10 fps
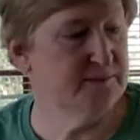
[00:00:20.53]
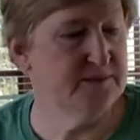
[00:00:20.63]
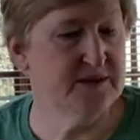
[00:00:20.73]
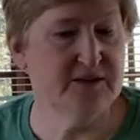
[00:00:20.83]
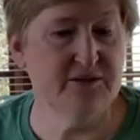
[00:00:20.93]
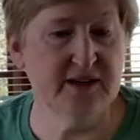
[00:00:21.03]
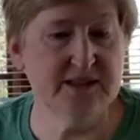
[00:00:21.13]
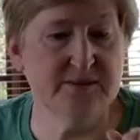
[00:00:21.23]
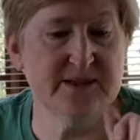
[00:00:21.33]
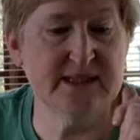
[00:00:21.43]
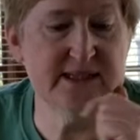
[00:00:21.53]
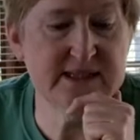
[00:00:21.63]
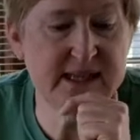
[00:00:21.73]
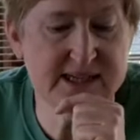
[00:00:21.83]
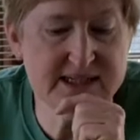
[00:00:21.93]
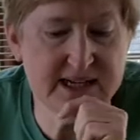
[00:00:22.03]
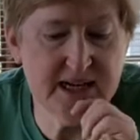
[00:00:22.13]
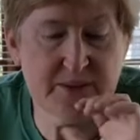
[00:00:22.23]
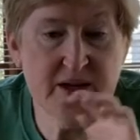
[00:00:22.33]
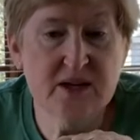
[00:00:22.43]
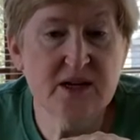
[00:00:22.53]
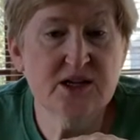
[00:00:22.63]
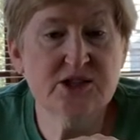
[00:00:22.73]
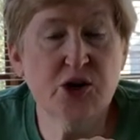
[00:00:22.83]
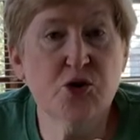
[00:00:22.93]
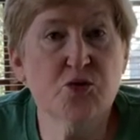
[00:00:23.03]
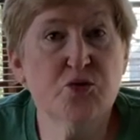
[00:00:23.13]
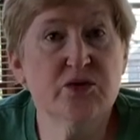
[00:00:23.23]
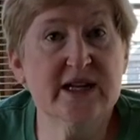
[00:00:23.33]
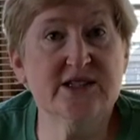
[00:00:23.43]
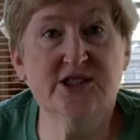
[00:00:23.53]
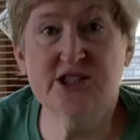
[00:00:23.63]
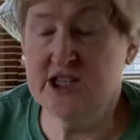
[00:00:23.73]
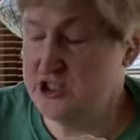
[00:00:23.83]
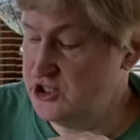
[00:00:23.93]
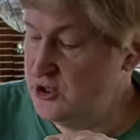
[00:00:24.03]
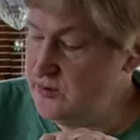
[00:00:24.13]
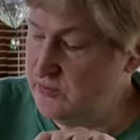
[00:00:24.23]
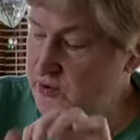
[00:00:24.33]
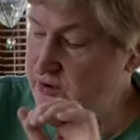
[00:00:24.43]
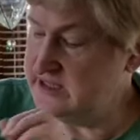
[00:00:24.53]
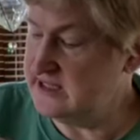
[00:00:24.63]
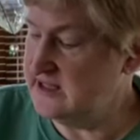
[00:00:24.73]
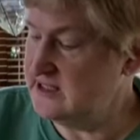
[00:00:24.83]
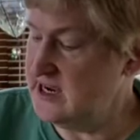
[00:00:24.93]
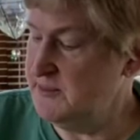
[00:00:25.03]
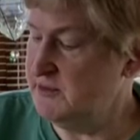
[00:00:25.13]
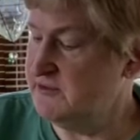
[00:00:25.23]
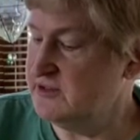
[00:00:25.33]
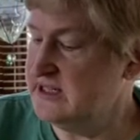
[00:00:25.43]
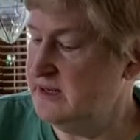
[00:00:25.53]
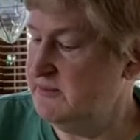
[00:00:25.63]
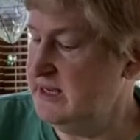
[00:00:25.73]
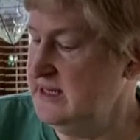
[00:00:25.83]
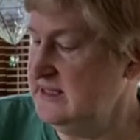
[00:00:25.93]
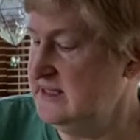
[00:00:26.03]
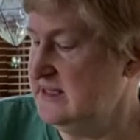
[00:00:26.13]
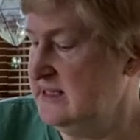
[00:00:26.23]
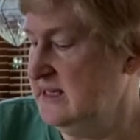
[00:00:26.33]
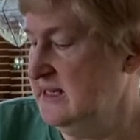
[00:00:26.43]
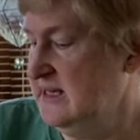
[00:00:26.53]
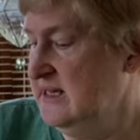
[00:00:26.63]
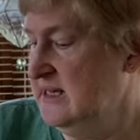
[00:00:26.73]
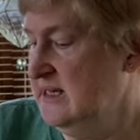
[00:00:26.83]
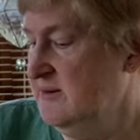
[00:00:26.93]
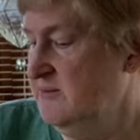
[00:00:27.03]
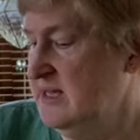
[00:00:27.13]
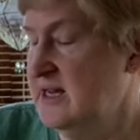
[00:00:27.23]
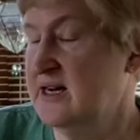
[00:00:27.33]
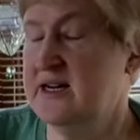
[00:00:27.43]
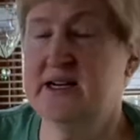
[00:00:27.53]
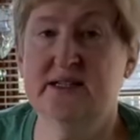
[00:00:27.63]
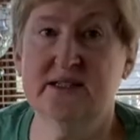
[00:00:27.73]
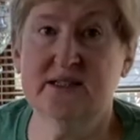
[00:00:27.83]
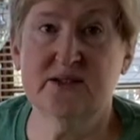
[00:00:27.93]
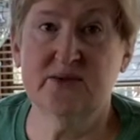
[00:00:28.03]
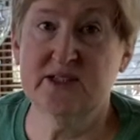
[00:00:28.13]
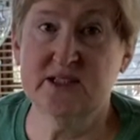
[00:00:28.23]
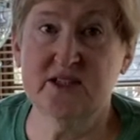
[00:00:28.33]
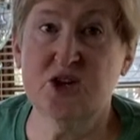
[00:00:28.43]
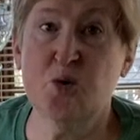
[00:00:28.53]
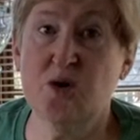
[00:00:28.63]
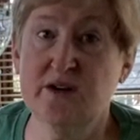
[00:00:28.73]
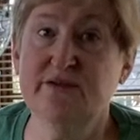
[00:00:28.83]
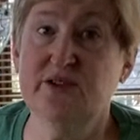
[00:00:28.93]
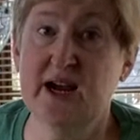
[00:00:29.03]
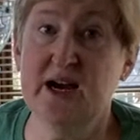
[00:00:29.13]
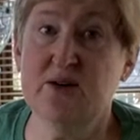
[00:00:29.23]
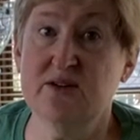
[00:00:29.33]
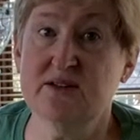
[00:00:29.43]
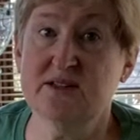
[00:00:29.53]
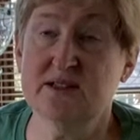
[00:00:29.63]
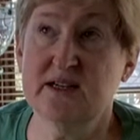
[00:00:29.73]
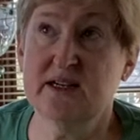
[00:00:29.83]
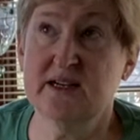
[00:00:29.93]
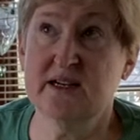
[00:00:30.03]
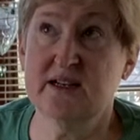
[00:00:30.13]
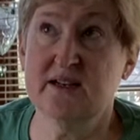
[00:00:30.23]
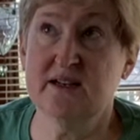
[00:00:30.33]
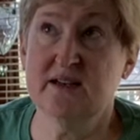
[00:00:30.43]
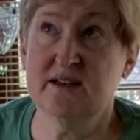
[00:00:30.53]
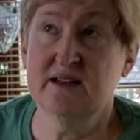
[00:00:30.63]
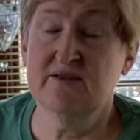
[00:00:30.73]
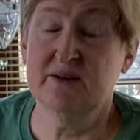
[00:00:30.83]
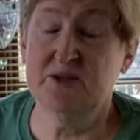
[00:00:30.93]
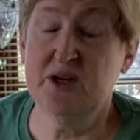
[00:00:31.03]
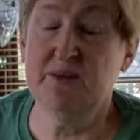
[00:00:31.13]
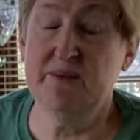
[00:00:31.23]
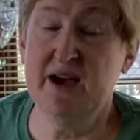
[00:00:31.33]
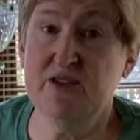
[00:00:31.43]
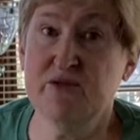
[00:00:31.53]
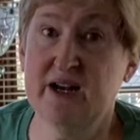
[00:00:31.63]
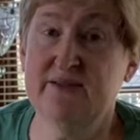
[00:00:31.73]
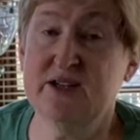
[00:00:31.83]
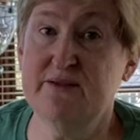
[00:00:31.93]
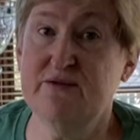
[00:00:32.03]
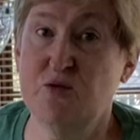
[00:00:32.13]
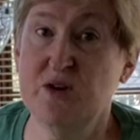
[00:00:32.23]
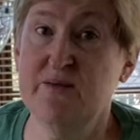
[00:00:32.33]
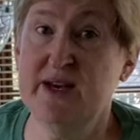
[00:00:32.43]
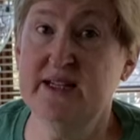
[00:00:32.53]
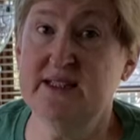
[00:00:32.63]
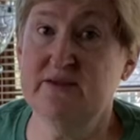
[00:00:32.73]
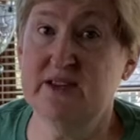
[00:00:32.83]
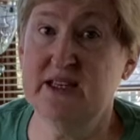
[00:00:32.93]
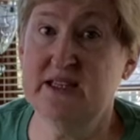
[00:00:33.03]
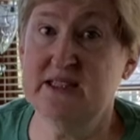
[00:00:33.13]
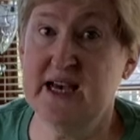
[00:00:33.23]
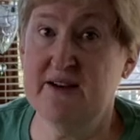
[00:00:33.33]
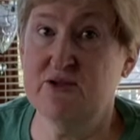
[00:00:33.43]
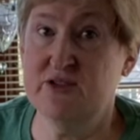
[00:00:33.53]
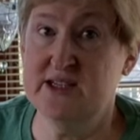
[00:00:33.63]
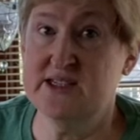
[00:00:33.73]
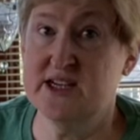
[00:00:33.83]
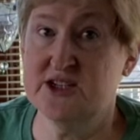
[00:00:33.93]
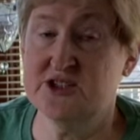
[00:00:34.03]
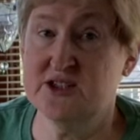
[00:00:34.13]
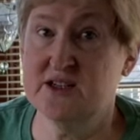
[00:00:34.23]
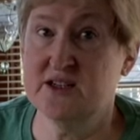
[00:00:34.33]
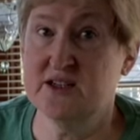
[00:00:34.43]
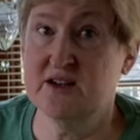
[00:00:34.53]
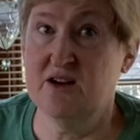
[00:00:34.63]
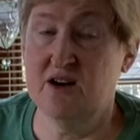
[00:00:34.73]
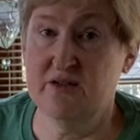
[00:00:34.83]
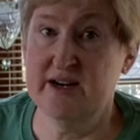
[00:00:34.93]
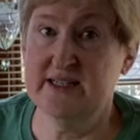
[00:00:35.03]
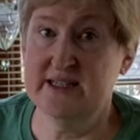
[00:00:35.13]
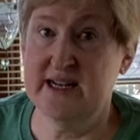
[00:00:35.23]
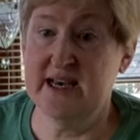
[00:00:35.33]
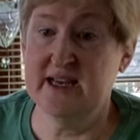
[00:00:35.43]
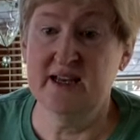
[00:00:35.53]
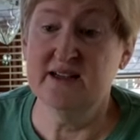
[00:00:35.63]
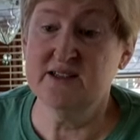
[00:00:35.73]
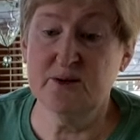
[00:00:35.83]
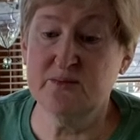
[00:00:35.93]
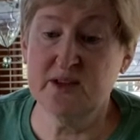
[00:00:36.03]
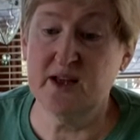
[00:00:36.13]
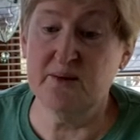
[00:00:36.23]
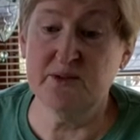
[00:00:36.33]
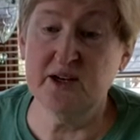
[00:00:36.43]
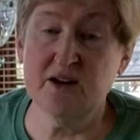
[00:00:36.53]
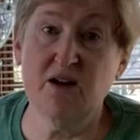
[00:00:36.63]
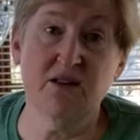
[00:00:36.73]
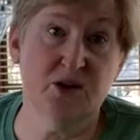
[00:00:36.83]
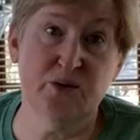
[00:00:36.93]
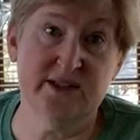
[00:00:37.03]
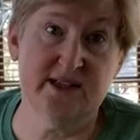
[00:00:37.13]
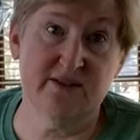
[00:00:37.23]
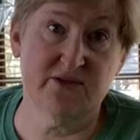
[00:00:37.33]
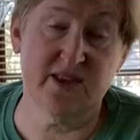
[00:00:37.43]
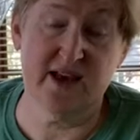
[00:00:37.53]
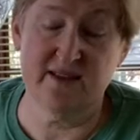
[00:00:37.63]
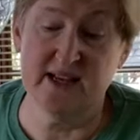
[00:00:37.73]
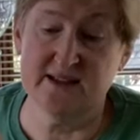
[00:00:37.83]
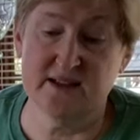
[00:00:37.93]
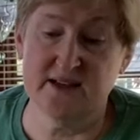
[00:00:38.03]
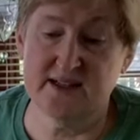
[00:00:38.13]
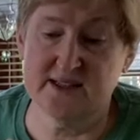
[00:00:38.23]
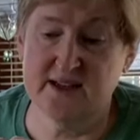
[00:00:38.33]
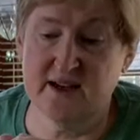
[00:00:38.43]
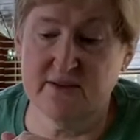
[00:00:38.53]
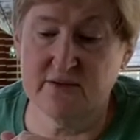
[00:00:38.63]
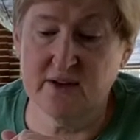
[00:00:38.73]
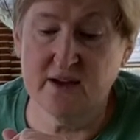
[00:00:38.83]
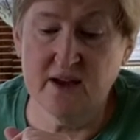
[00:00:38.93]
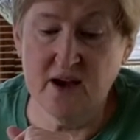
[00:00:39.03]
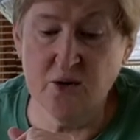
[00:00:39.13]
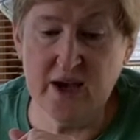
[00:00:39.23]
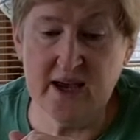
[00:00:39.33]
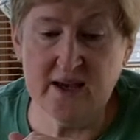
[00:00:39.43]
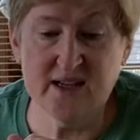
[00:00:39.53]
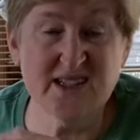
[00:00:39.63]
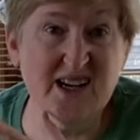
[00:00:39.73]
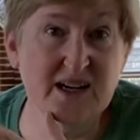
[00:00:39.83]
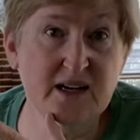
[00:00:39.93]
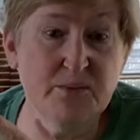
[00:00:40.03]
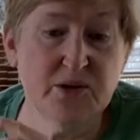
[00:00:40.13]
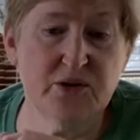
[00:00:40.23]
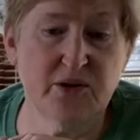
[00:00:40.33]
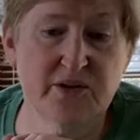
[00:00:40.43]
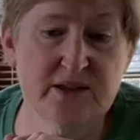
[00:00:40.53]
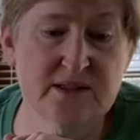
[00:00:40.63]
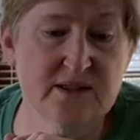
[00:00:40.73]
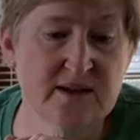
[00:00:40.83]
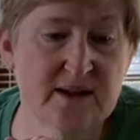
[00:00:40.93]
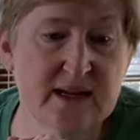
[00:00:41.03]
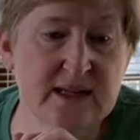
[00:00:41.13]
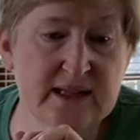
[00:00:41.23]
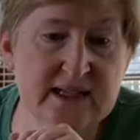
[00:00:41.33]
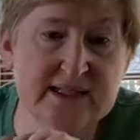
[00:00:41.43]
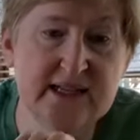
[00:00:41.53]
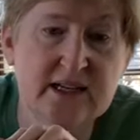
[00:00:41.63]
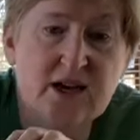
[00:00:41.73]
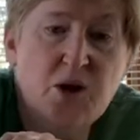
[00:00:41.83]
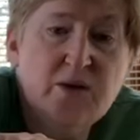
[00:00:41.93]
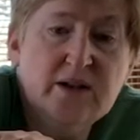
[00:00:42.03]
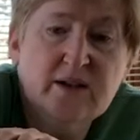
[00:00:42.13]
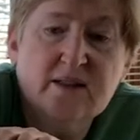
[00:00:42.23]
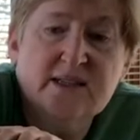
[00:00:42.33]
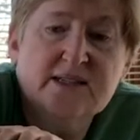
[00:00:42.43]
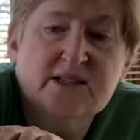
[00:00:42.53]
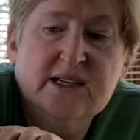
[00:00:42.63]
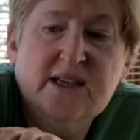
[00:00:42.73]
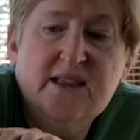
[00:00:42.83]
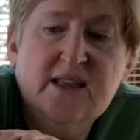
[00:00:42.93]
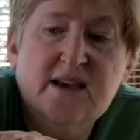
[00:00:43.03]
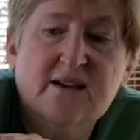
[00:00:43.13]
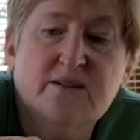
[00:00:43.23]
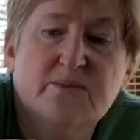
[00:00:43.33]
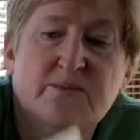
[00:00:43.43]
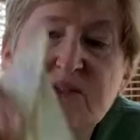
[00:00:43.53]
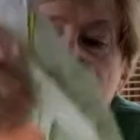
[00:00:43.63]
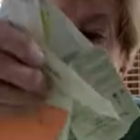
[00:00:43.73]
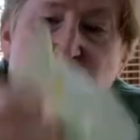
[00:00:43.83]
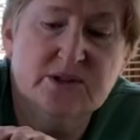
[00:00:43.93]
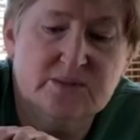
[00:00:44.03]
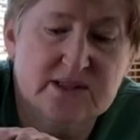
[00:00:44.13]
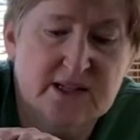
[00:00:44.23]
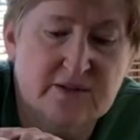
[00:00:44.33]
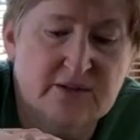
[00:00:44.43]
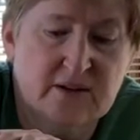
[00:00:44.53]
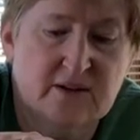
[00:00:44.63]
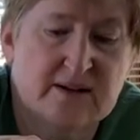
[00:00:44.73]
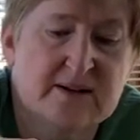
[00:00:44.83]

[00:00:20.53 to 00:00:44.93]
Did find some seeds last time. So let's just get to it. We always set the timer for 10 minutes because this could go on for hours. And if I've done my math right, I've done 40 minutes of these after this session already today. So I'm going to call it quits after that. That's enough. Okay, because I got to upload all these. Let's get going. Let's get in there. Just pull some stuff here.